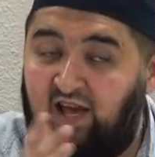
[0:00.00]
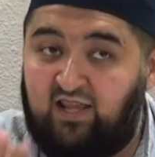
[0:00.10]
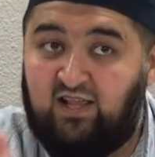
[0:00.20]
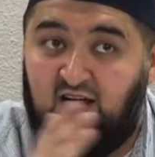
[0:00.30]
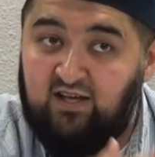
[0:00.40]
An
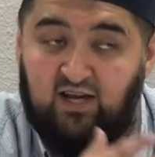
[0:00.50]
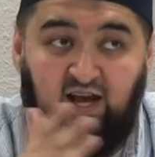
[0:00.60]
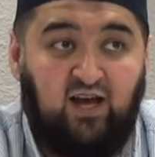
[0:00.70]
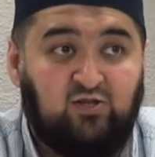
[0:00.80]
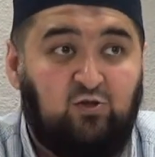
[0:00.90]
ilah that
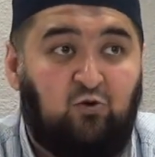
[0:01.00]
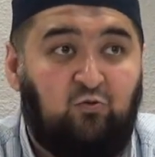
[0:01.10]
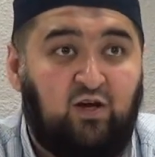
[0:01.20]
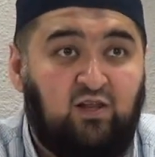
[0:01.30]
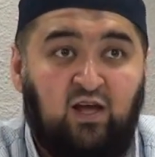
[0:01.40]
has no
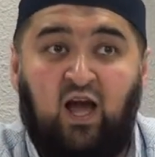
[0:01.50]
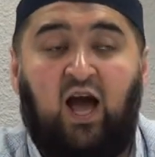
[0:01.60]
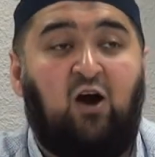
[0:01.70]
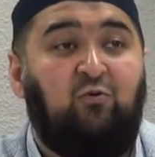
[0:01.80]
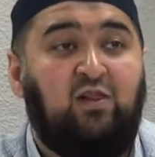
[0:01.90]
will,
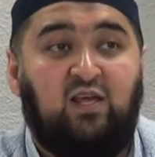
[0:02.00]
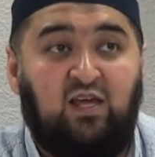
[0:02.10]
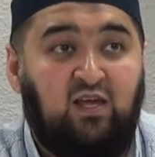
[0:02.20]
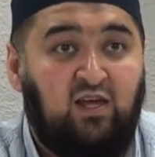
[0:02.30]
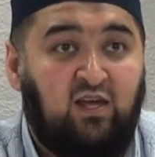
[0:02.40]
how will
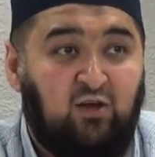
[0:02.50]
he,